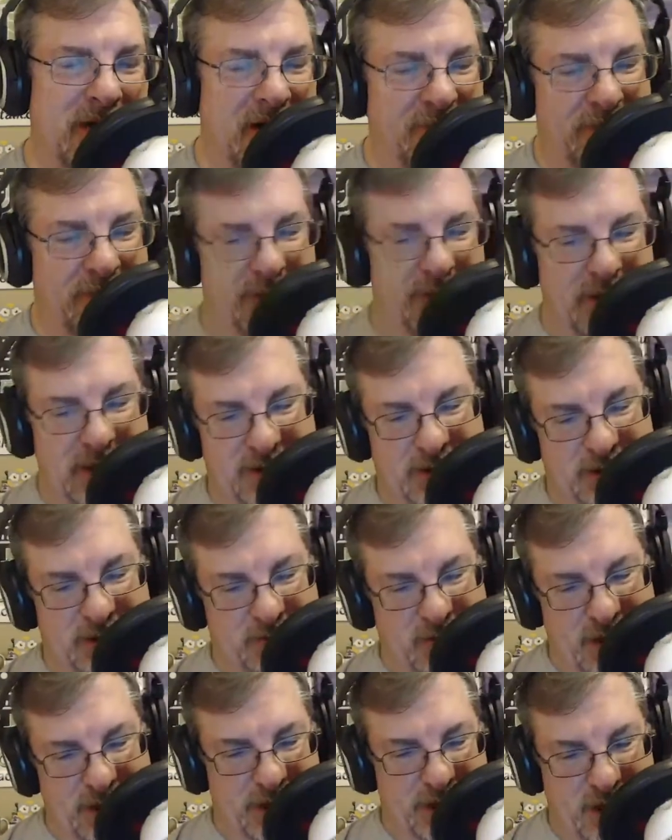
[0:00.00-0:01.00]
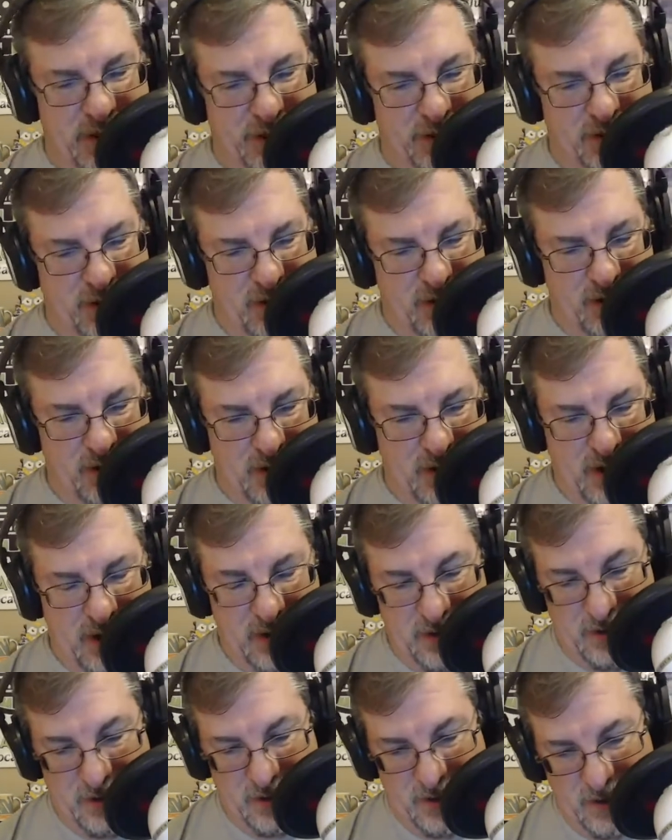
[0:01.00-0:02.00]
but this is much easier.
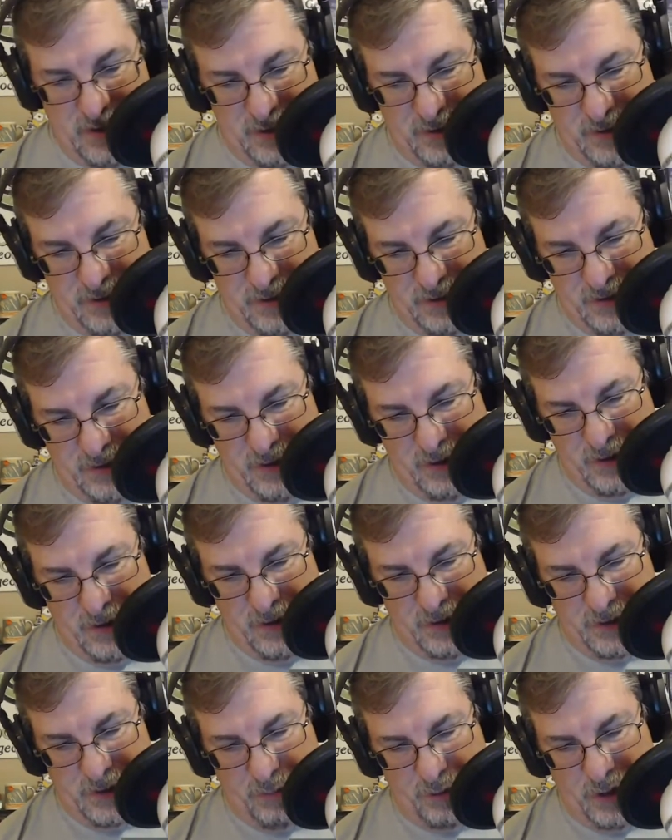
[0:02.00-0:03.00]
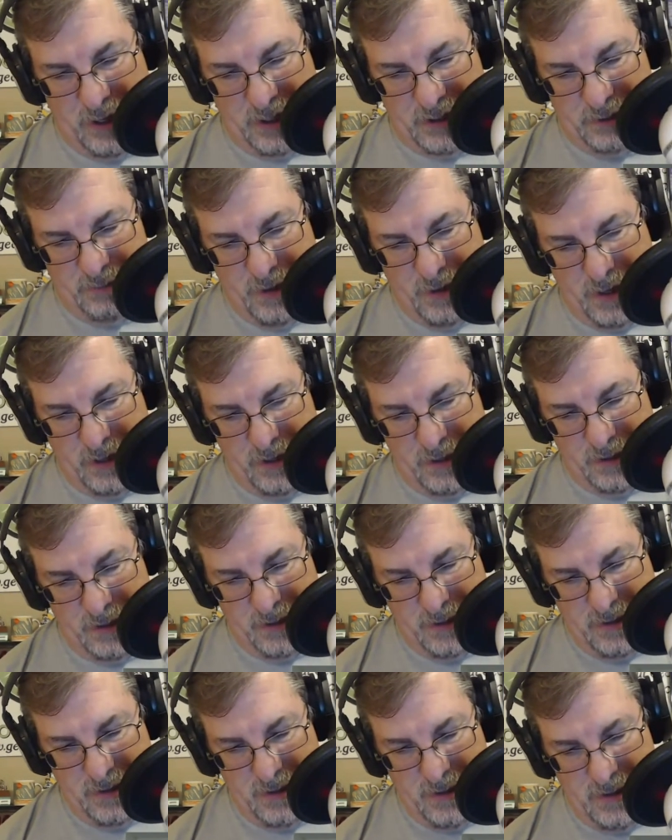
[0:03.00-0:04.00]
And you click the plus button,
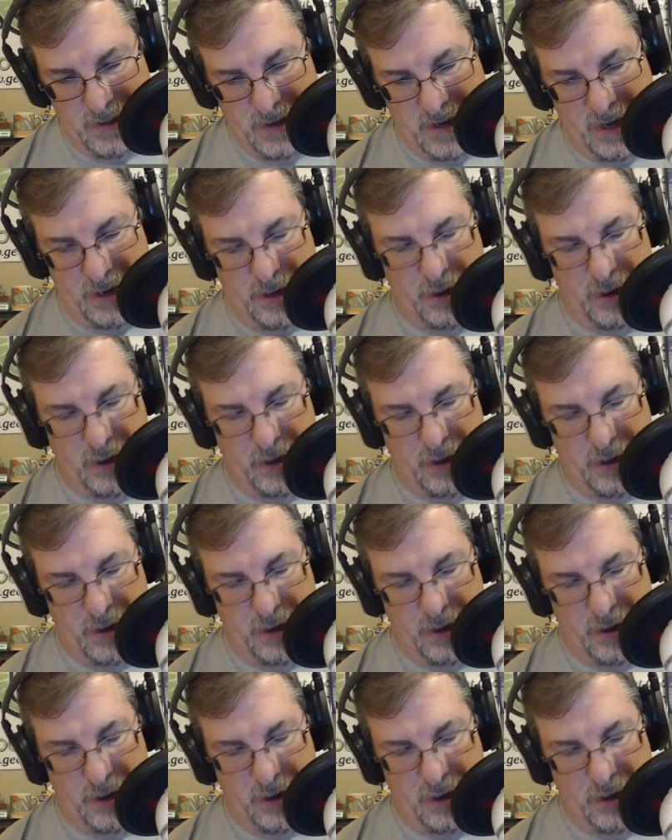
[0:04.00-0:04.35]
and you